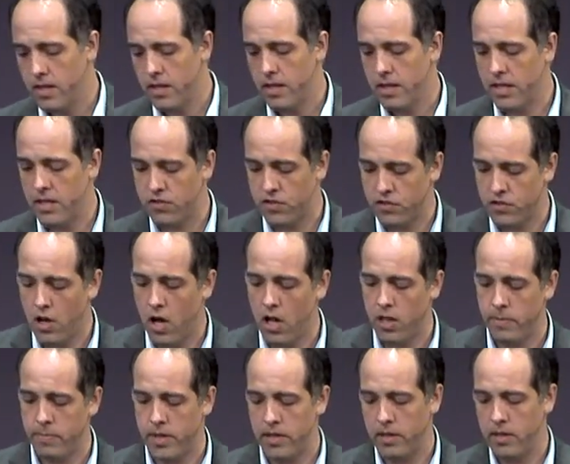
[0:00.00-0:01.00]
that
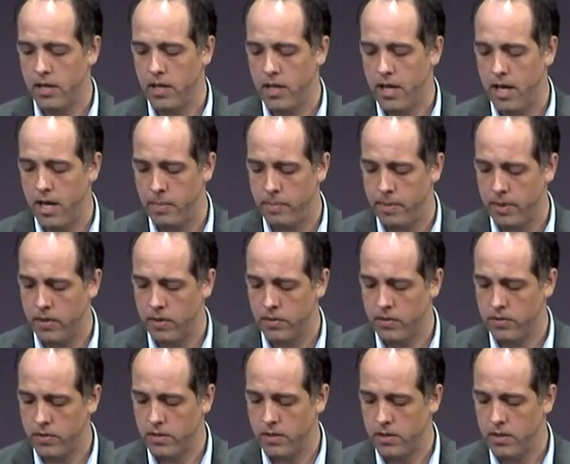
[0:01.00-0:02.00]
Solomon had
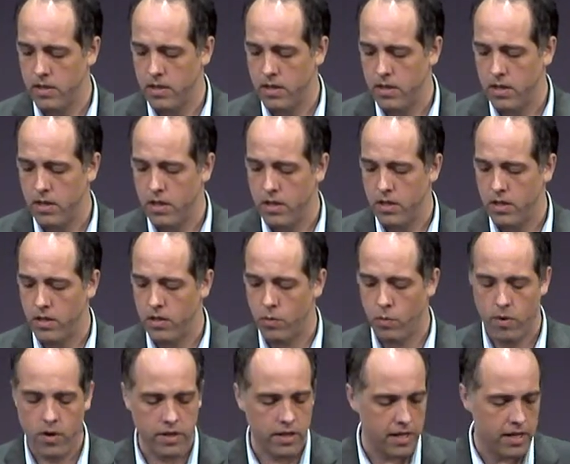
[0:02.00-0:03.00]
built, the
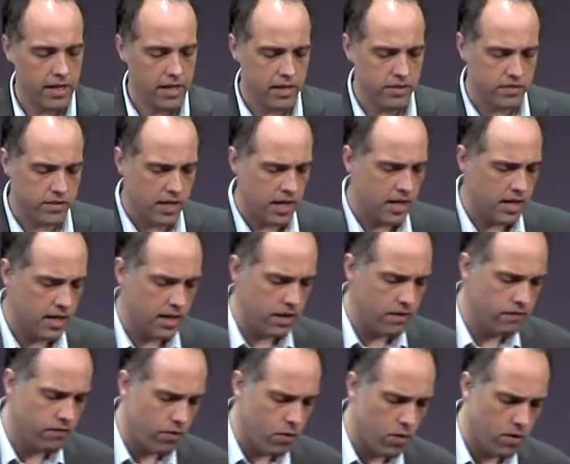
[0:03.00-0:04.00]
one that he had said, "Any
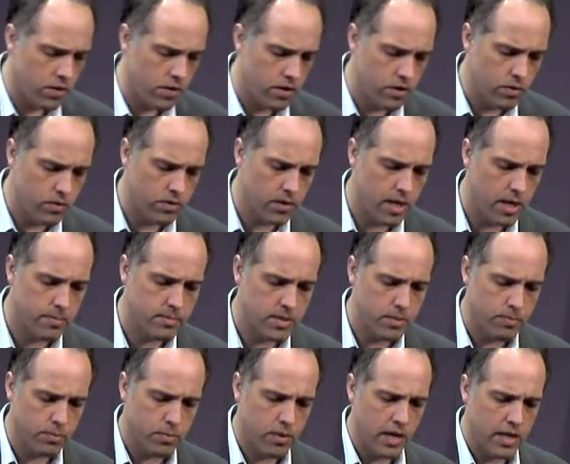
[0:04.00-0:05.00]
foreigner who comes
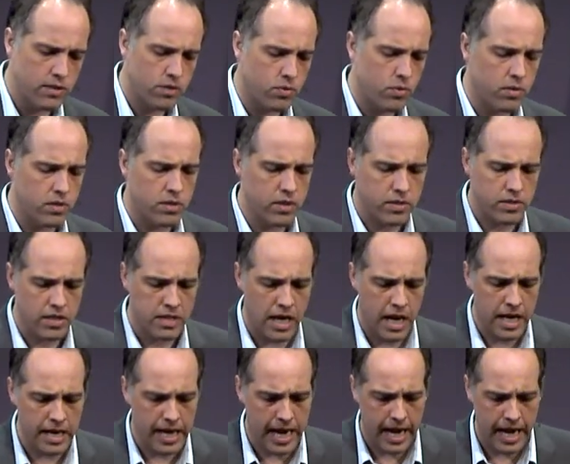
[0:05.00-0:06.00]
and prays toward this,
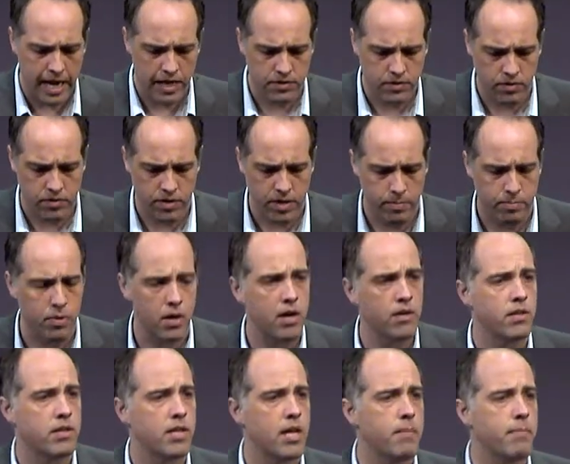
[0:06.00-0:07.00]
God answer their prayer
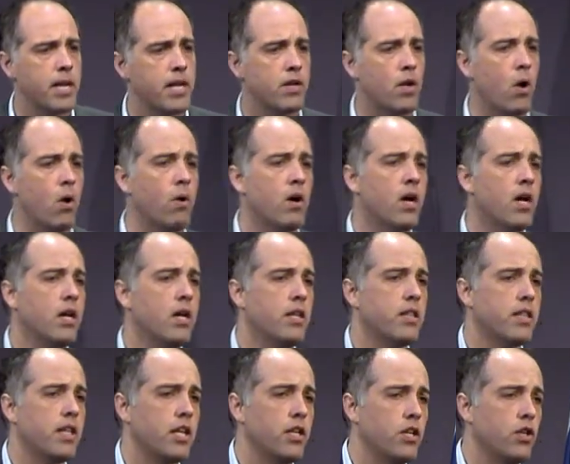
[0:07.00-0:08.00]
that they may know
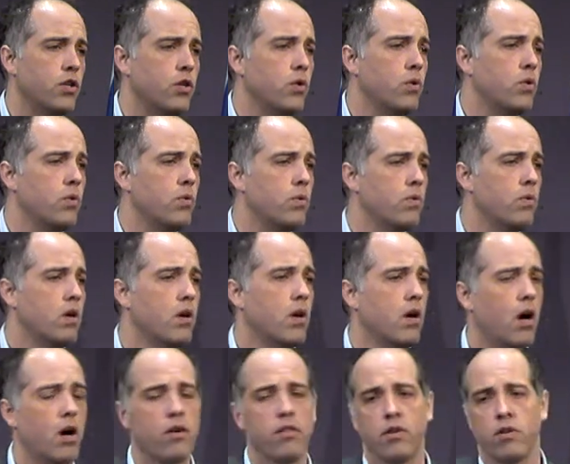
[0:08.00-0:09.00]
that you
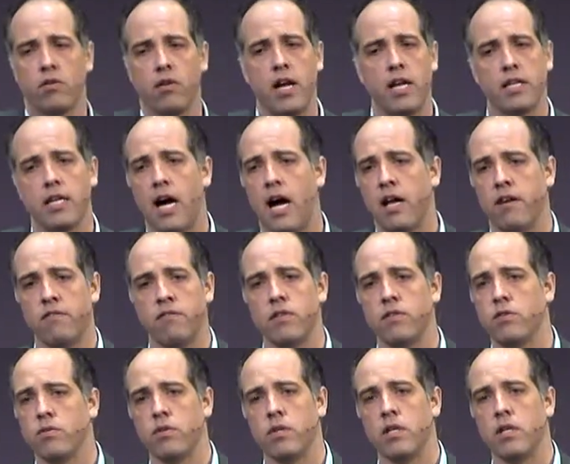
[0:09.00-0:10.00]
are the great God of
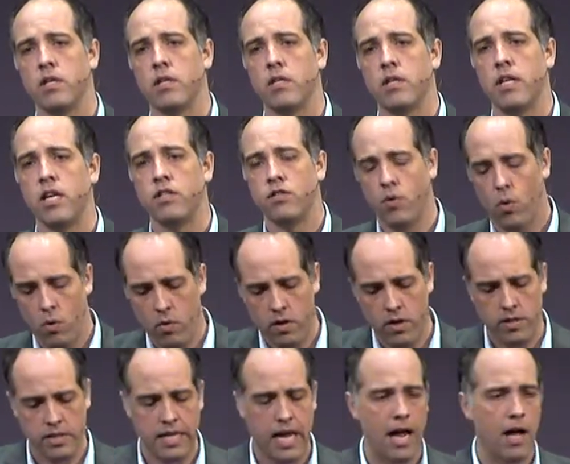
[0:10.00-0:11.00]
Israel." They tore
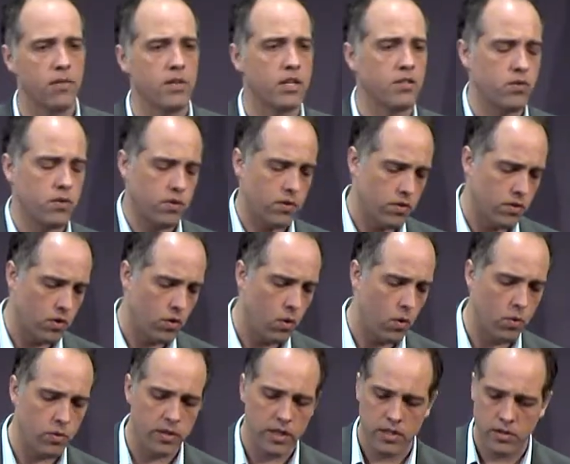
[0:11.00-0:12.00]
it down. They took the
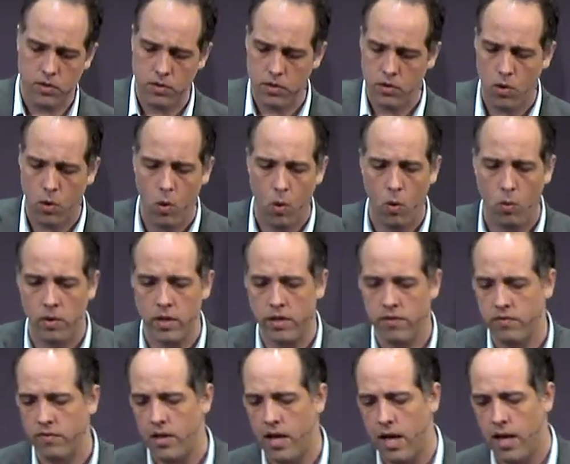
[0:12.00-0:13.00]
gold. They took the holy
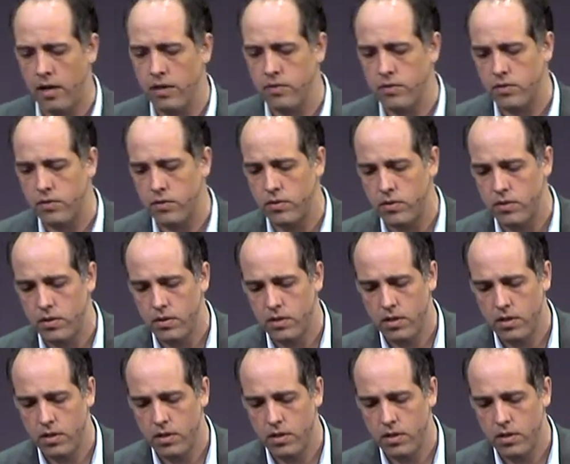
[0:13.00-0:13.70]
things.